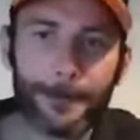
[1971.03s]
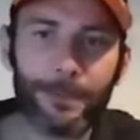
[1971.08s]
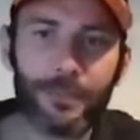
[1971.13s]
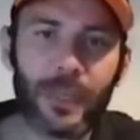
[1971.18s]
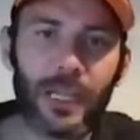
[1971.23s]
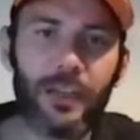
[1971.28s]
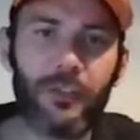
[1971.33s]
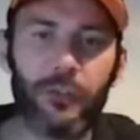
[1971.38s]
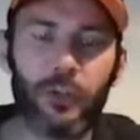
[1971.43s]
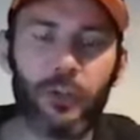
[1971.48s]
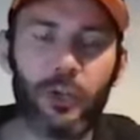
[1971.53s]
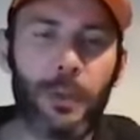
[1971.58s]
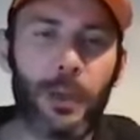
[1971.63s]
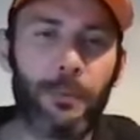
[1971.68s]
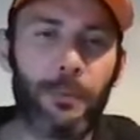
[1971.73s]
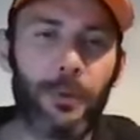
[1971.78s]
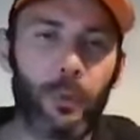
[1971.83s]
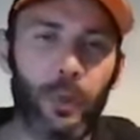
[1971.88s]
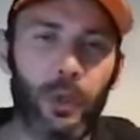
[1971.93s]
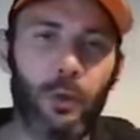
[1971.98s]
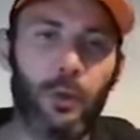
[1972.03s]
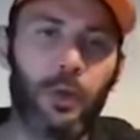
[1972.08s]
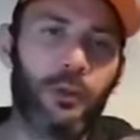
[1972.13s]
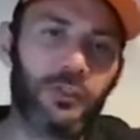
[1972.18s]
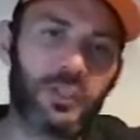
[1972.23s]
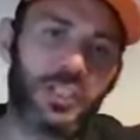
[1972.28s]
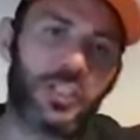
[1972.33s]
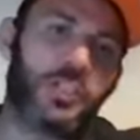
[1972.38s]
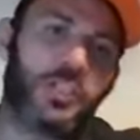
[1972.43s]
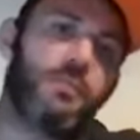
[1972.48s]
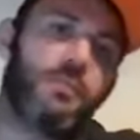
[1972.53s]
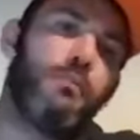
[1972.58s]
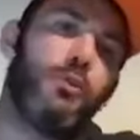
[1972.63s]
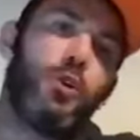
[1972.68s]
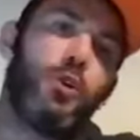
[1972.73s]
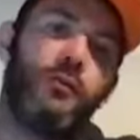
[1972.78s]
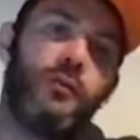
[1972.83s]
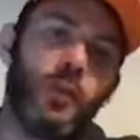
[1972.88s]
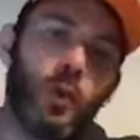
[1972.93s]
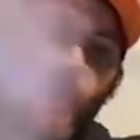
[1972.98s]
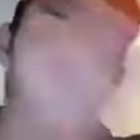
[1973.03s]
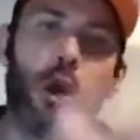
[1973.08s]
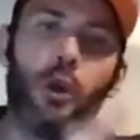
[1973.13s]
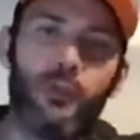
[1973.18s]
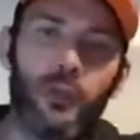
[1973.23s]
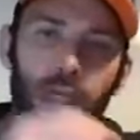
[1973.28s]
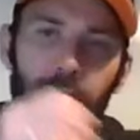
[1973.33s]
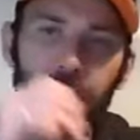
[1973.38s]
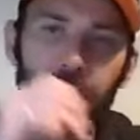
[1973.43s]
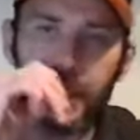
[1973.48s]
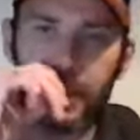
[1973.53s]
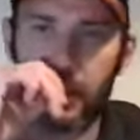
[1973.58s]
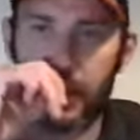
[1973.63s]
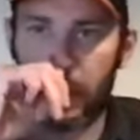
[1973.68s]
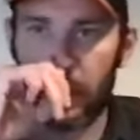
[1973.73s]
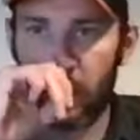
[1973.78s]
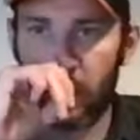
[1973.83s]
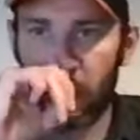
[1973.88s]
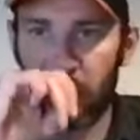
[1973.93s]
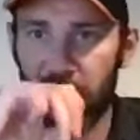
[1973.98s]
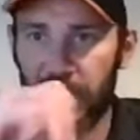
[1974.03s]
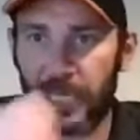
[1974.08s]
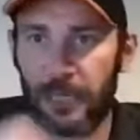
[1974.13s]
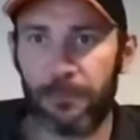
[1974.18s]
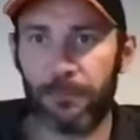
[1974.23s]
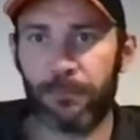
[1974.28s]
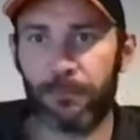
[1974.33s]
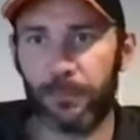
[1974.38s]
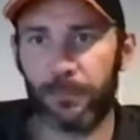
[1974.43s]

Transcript: And if you remember, we will obviously just move you over into the new scheme.